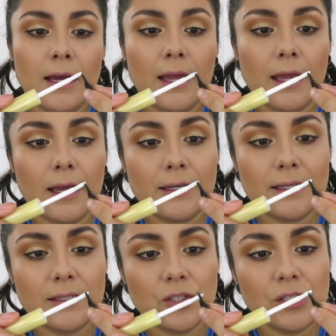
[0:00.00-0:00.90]
and
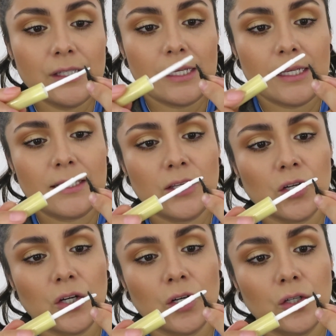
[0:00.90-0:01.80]
it's just
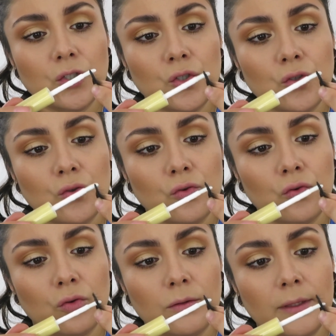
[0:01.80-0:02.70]
easier
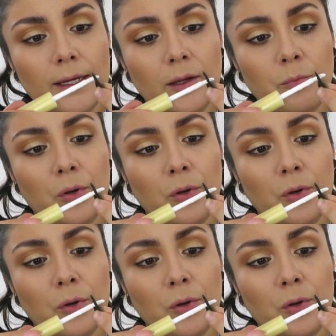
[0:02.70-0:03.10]
to like